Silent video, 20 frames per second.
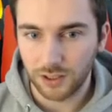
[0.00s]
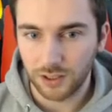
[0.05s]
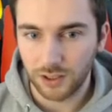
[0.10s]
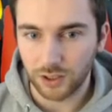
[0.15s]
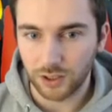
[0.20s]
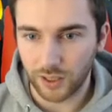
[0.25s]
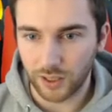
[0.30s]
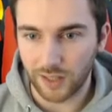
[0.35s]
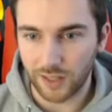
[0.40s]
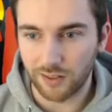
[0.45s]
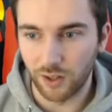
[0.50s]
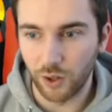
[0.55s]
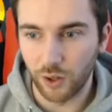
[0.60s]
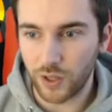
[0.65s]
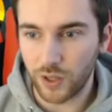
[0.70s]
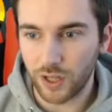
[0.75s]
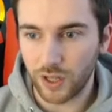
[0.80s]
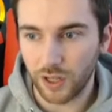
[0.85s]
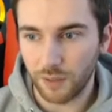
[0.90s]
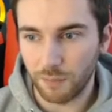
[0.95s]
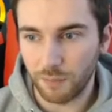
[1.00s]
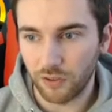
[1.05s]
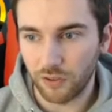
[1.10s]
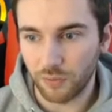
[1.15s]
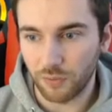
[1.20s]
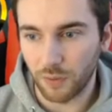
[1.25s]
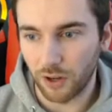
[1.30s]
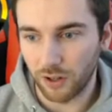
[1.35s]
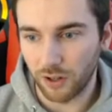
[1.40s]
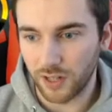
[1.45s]
So I guess Luka,
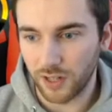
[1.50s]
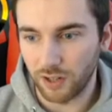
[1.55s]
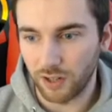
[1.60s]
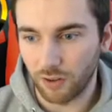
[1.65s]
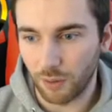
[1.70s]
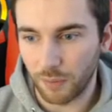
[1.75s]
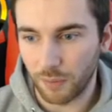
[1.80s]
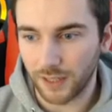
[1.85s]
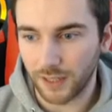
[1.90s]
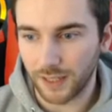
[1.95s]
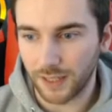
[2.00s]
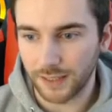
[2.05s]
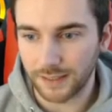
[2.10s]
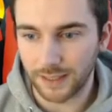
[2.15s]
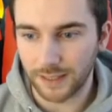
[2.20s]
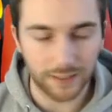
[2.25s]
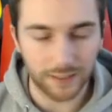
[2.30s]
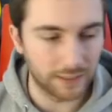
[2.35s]
Moses Malone, and D-Rob. I guess that